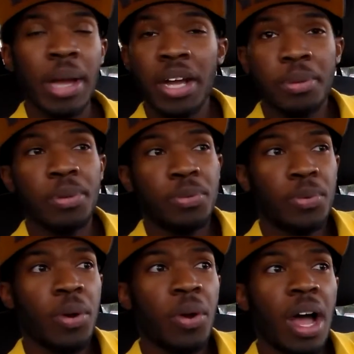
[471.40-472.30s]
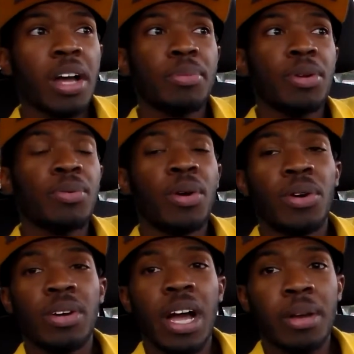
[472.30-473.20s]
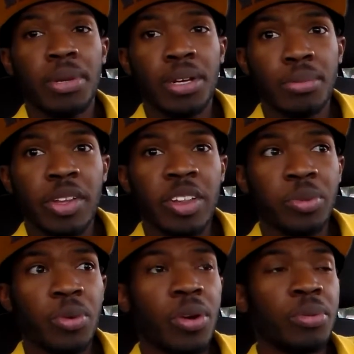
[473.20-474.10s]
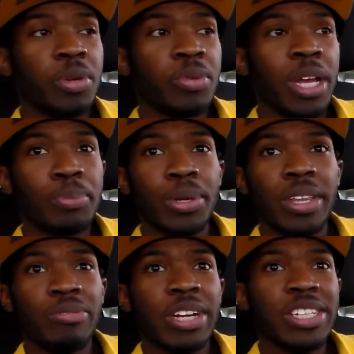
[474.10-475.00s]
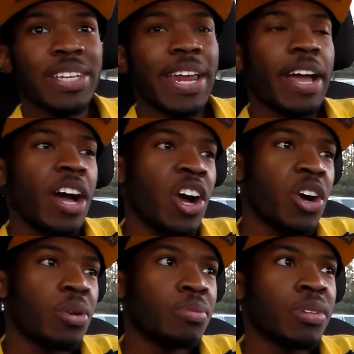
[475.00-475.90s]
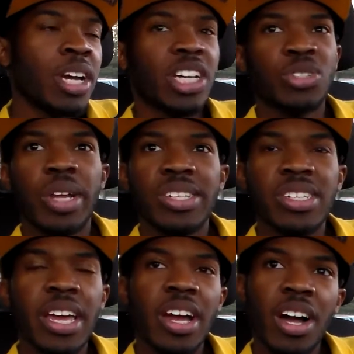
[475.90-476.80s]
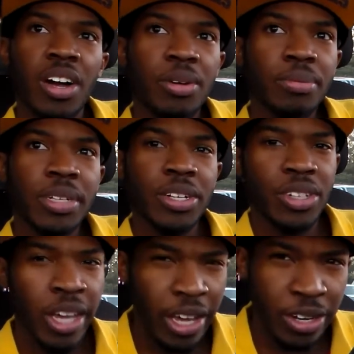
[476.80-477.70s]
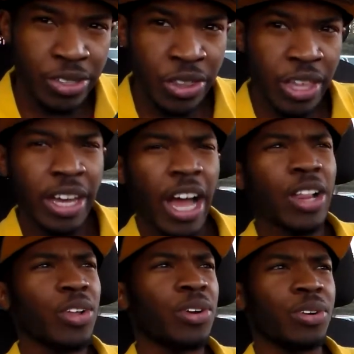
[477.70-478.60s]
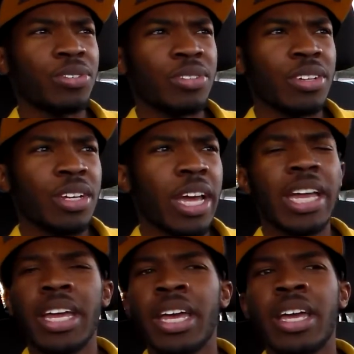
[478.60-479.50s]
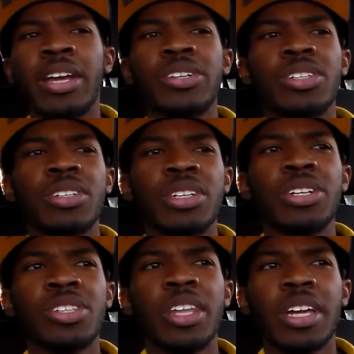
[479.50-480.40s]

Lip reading: But I could be wrong. I could be wrong. I could be completely wrong. But when they say that because when they say here's the thing I learned. And here's the